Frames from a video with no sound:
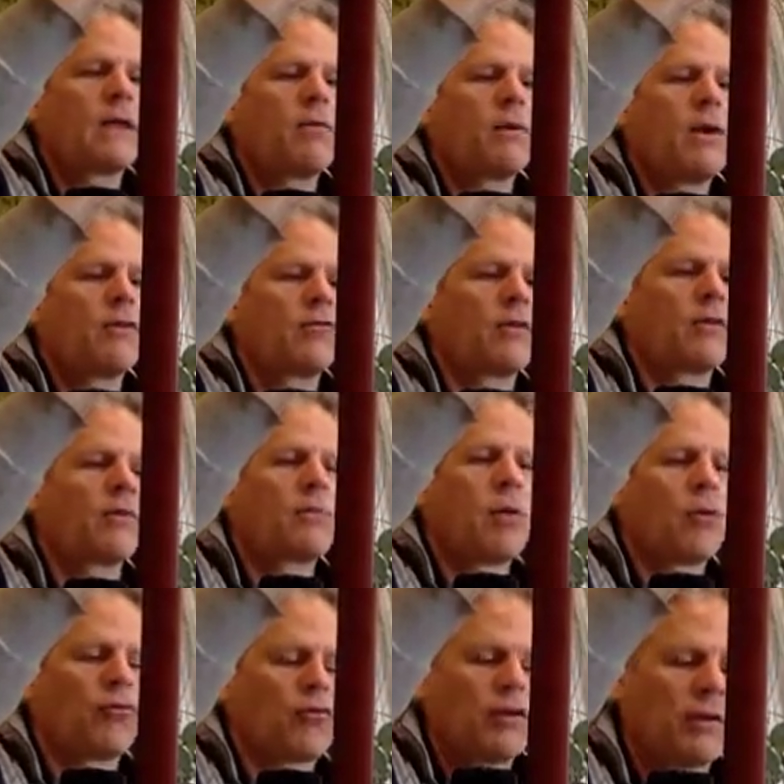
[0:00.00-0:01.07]
equation of
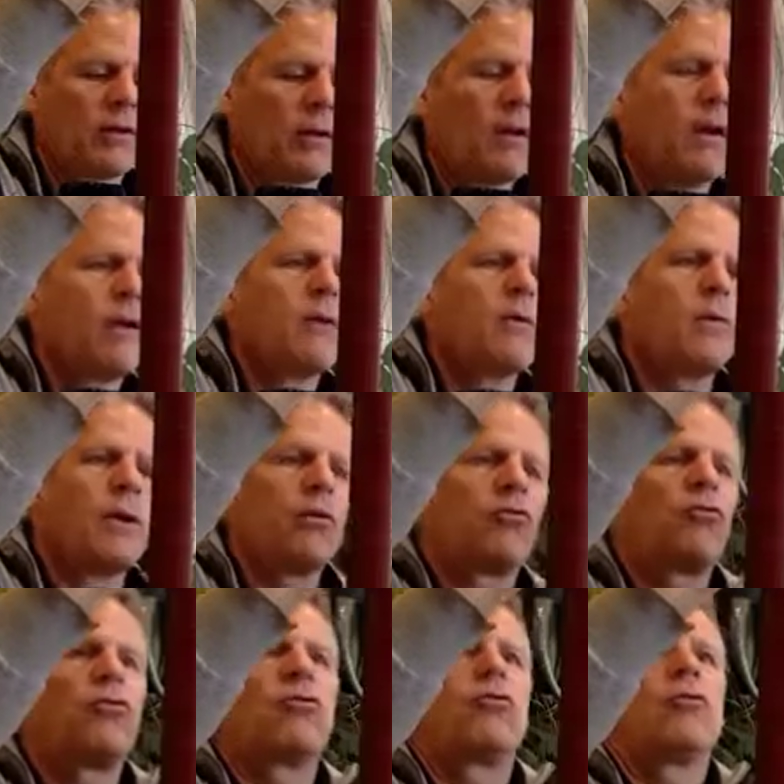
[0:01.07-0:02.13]
motion,
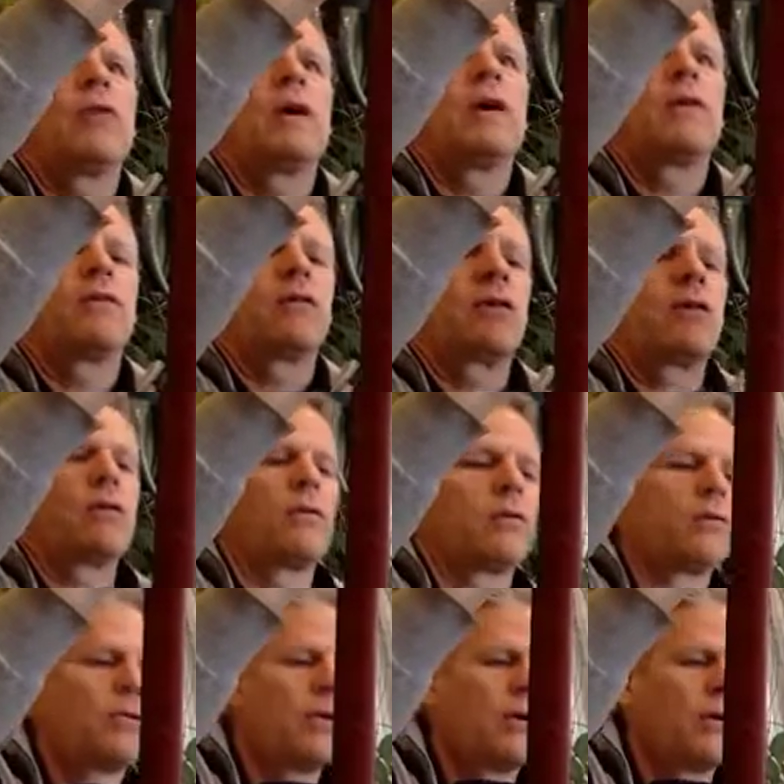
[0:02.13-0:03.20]
which you guys
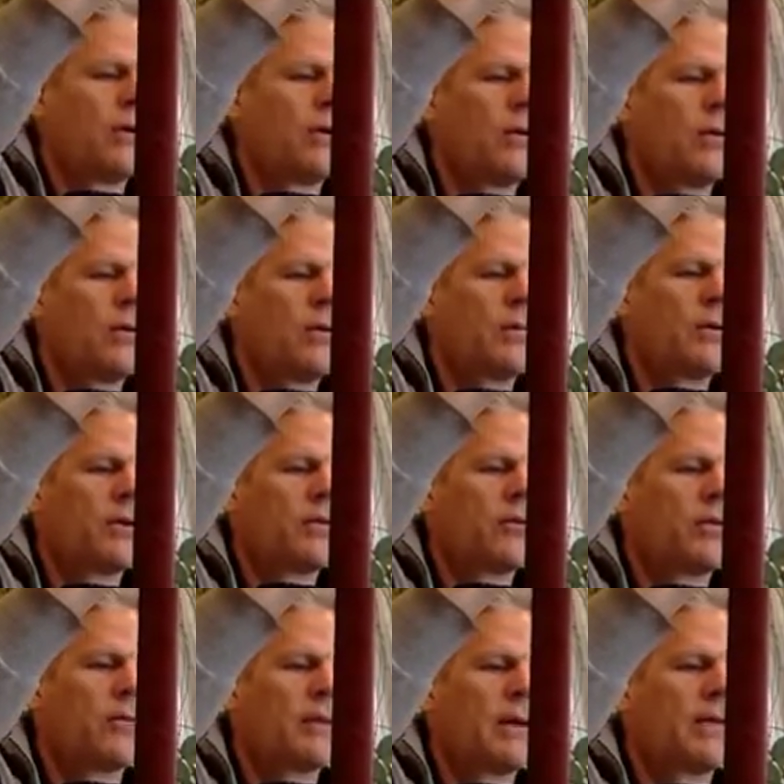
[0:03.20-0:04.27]
all know. I'm going to
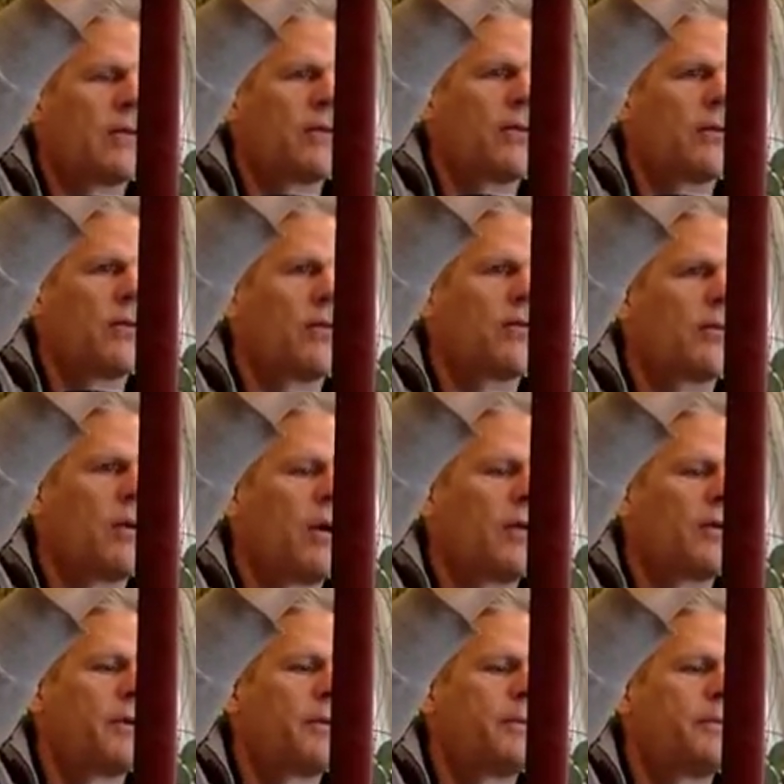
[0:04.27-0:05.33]
just make this a little
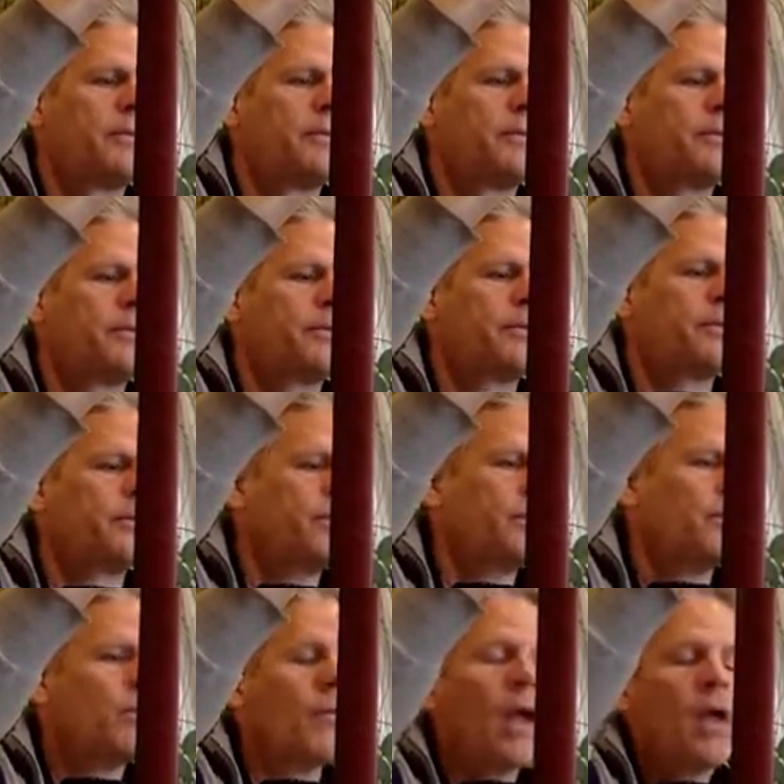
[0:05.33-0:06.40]
smaller.
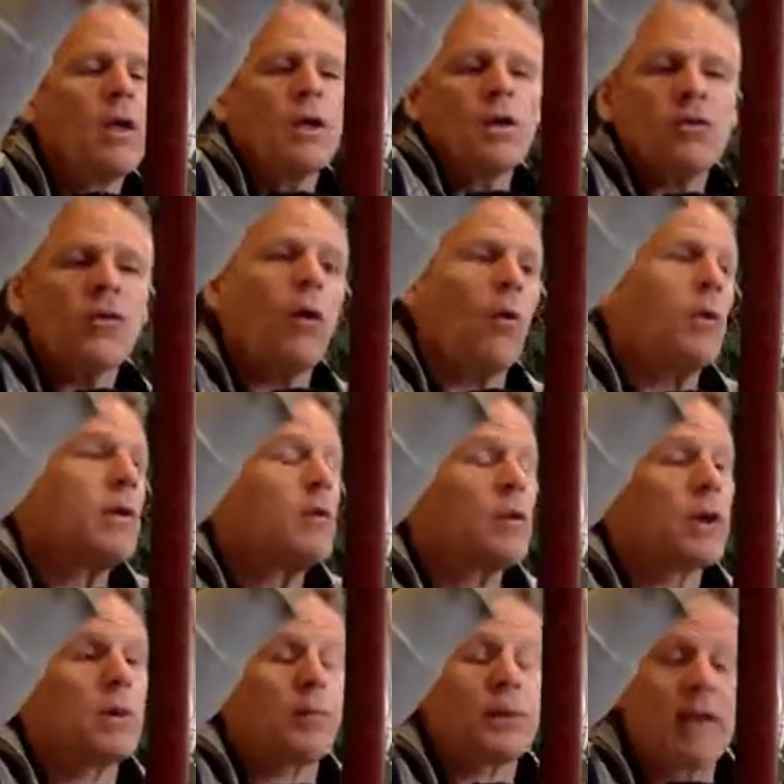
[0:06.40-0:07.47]
So
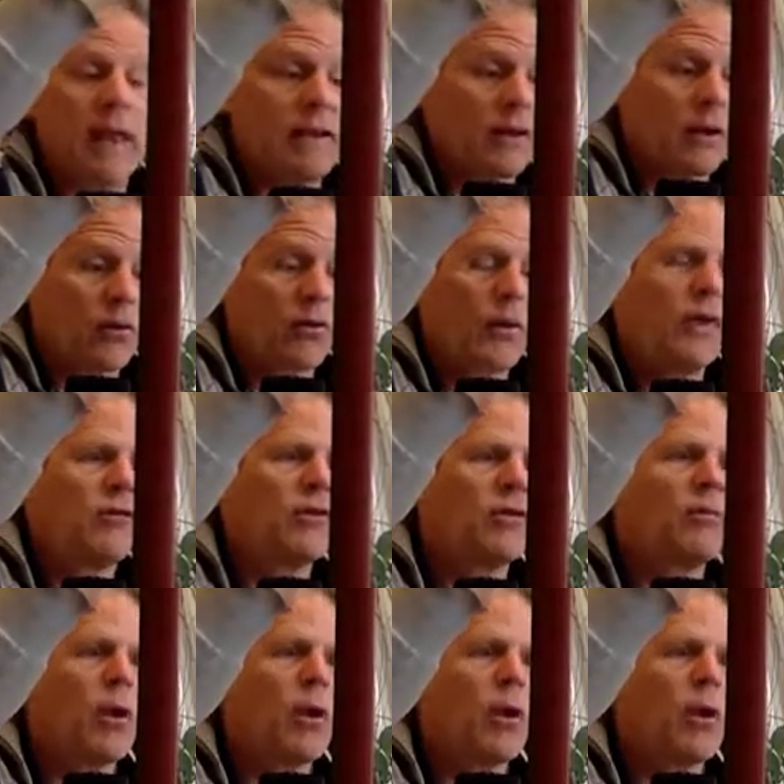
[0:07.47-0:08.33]
we're going to put that in our equation of